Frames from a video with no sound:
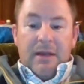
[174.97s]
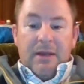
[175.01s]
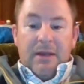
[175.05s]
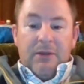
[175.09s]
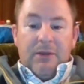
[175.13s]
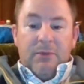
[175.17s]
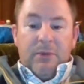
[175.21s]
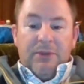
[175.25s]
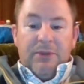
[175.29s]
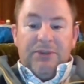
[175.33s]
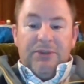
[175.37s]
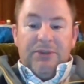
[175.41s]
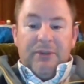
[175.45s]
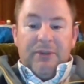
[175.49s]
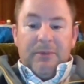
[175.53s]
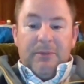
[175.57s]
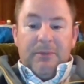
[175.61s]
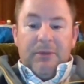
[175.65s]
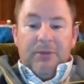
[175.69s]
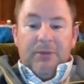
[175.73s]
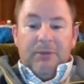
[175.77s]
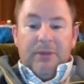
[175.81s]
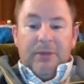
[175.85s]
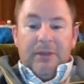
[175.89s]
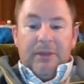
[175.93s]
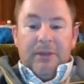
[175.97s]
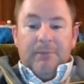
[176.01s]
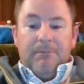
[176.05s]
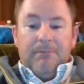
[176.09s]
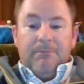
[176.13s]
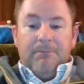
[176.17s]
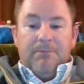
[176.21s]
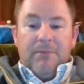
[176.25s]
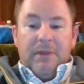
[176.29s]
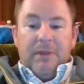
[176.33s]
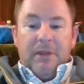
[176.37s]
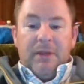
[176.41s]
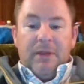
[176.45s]
Question number 3.
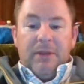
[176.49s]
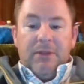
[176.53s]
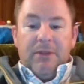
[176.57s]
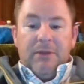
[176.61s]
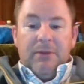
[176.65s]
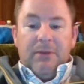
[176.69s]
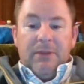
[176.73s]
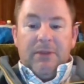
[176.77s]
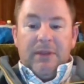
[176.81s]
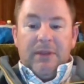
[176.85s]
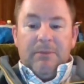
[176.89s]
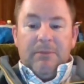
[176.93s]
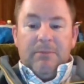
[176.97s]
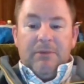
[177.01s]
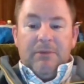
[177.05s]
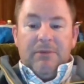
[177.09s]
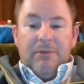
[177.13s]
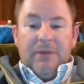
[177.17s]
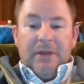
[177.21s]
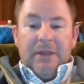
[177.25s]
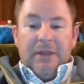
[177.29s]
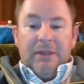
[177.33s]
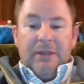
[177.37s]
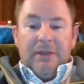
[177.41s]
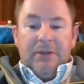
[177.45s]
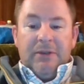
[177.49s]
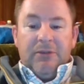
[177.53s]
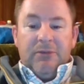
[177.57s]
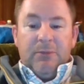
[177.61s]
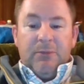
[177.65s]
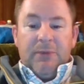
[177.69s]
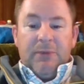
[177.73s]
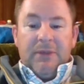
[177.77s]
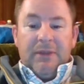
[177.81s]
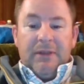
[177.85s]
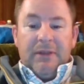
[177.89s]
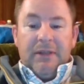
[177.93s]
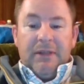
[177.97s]
Other than providing us
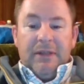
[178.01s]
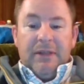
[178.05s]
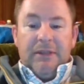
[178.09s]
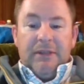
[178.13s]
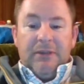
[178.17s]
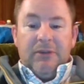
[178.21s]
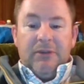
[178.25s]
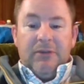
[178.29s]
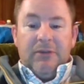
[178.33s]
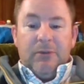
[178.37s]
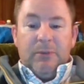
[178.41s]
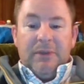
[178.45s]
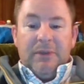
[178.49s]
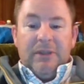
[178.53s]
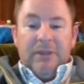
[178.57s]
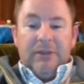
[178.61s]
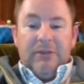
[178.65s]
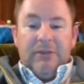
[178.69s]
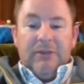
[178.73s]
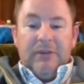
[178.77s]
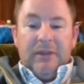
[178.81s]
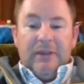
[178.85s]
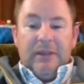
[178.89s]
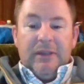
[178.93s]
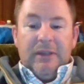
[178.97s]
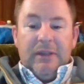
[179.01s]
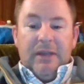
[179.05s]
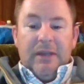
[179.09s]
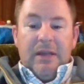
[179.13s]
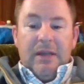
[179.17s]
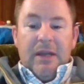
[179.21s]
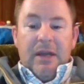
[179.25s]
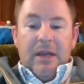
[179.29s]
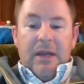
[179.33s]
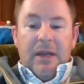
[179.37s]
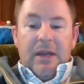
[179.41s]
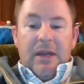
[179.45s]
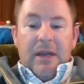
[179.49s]
with light so we can see,
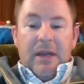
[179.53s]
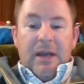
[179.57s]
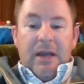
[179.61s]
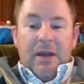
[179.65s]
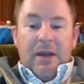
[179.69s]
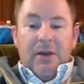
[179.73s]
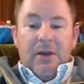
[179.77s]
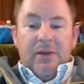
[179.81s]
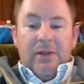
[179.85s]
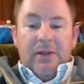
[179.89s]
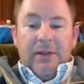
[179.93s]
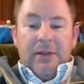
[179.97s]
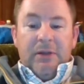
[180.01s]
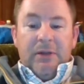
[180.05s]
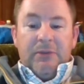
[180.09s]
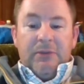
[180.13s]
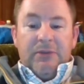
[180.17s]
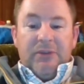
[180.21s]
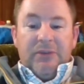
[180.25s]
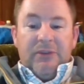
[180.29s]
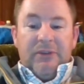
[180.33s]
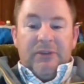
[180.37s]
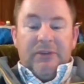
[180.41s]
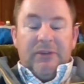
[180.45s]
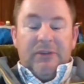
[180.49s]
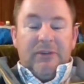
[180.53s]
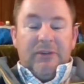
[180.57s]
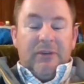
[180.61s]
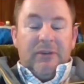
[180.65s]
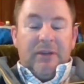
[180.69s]
how else